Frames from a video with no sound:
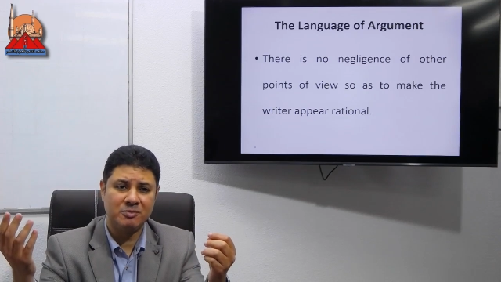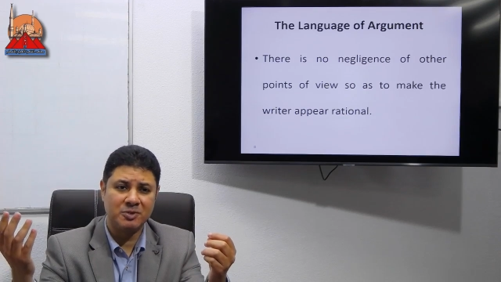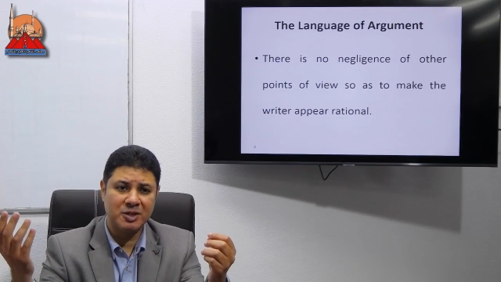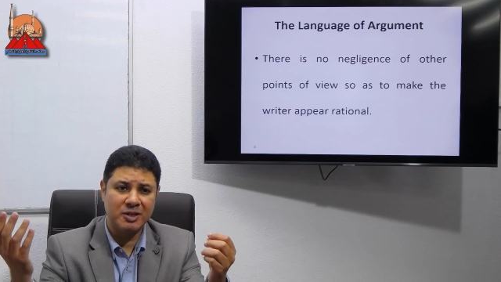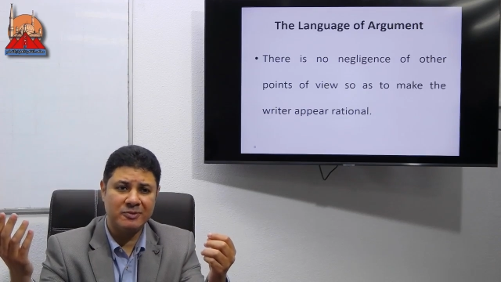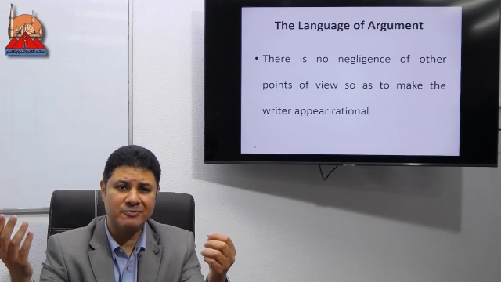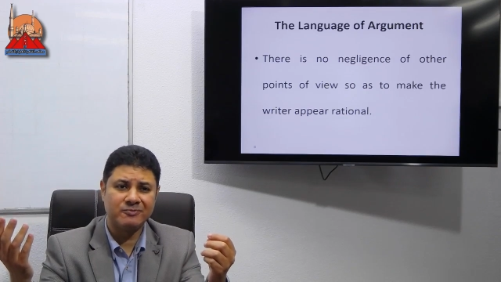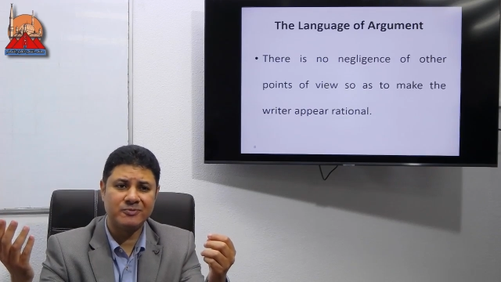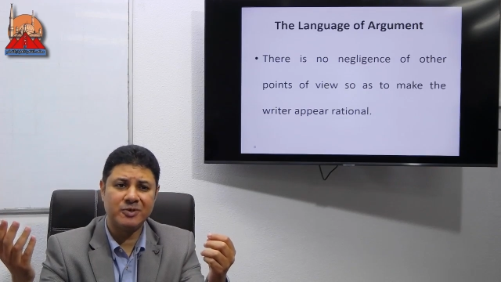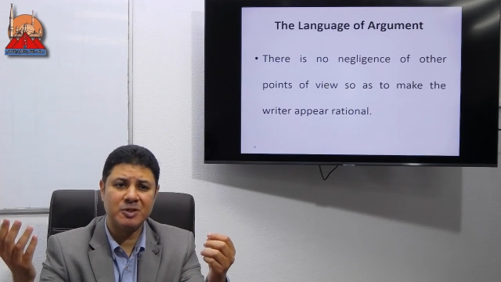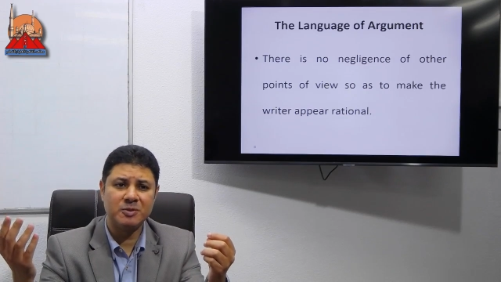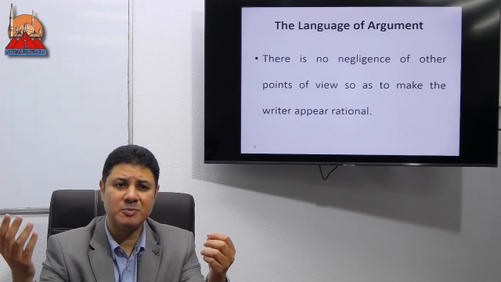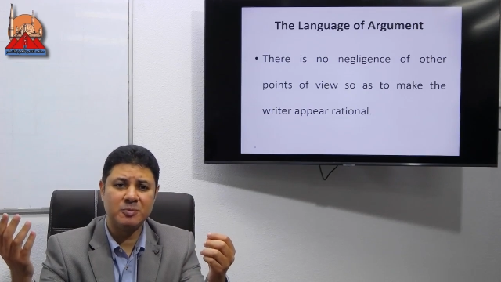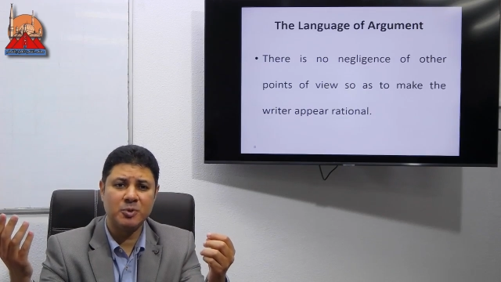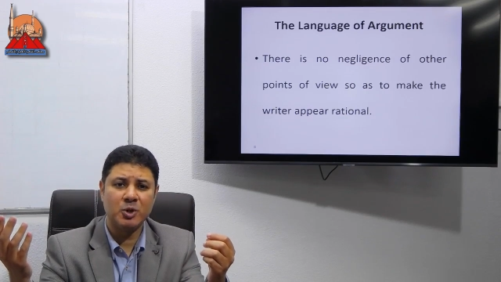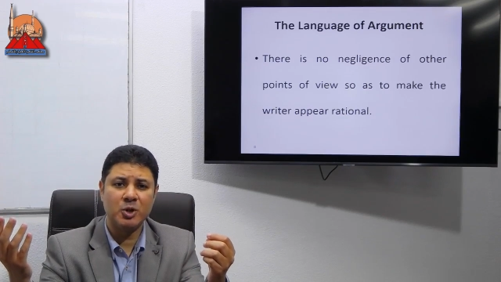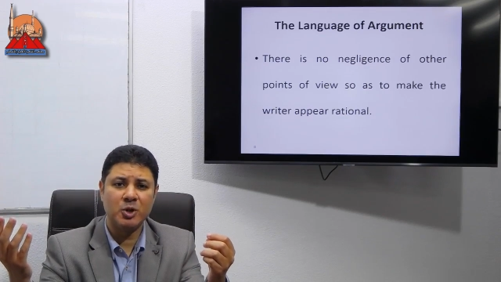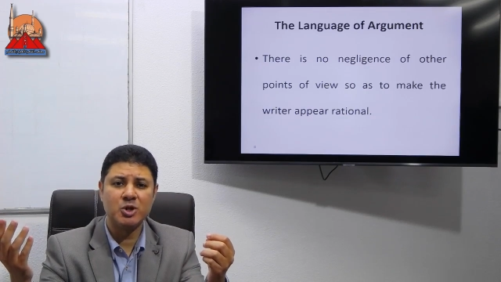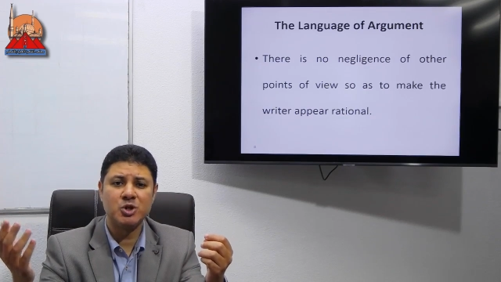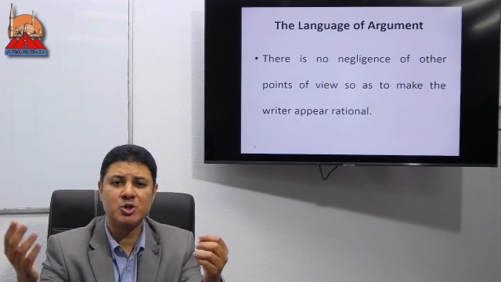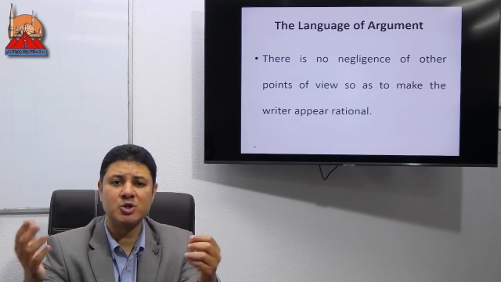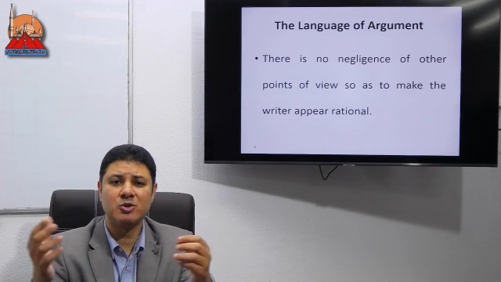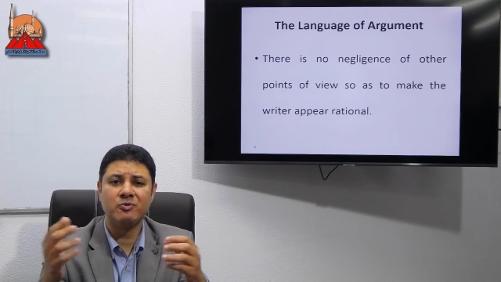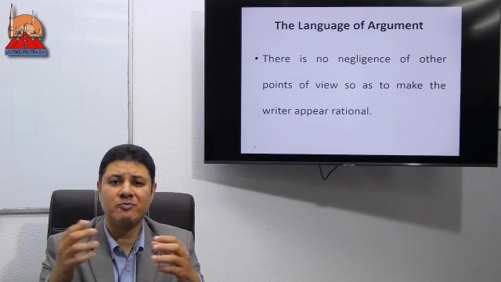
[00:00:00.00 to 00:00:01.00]
different
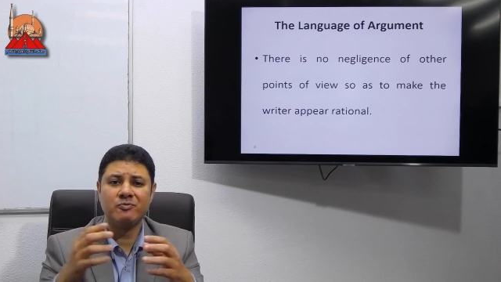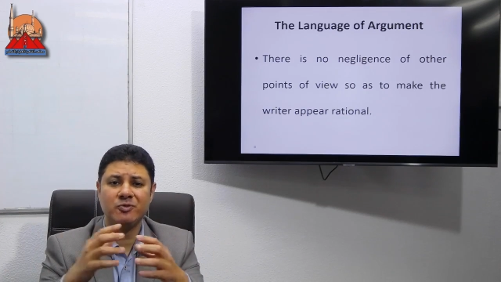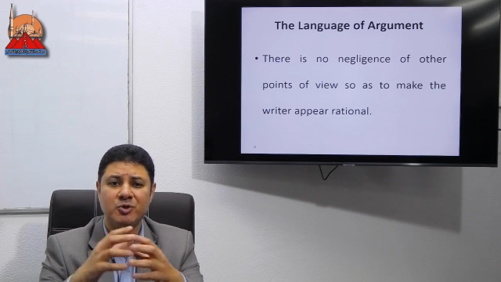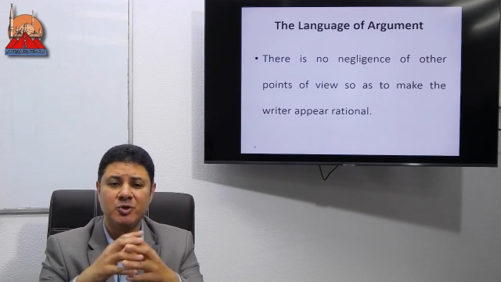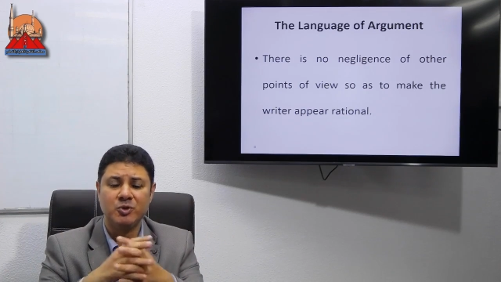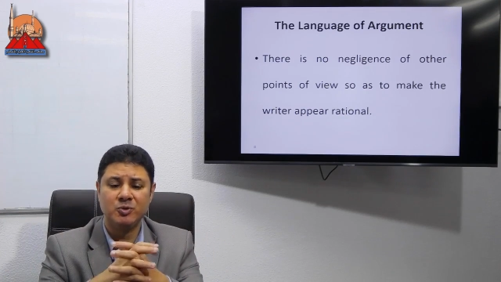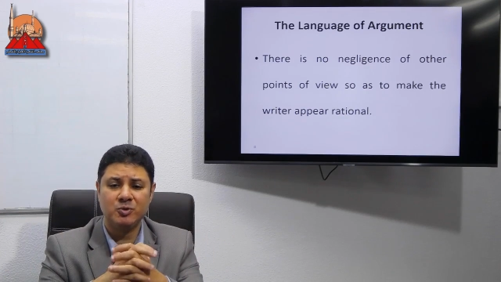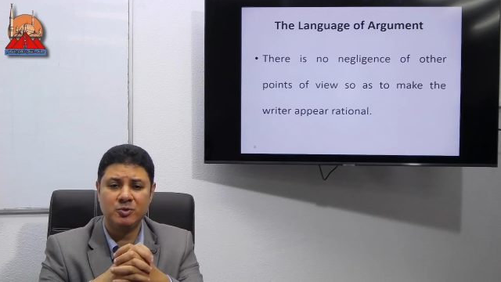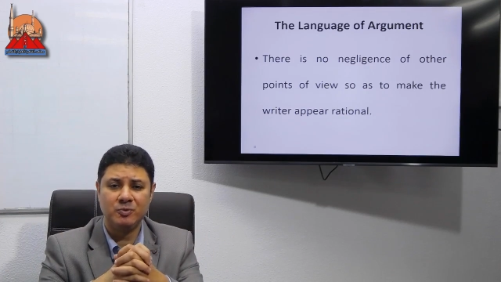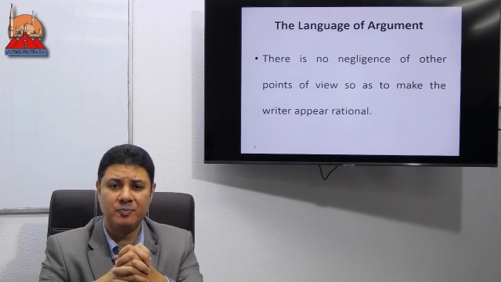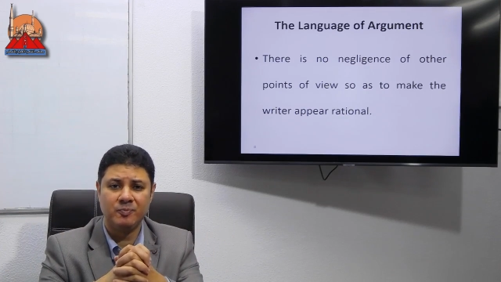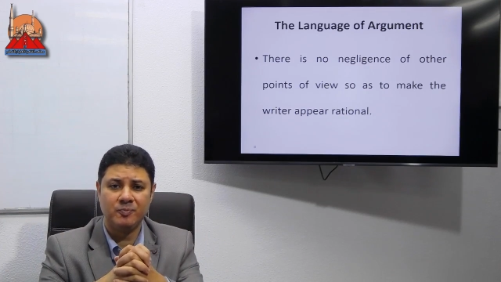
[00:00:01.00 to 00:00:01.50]
points of view,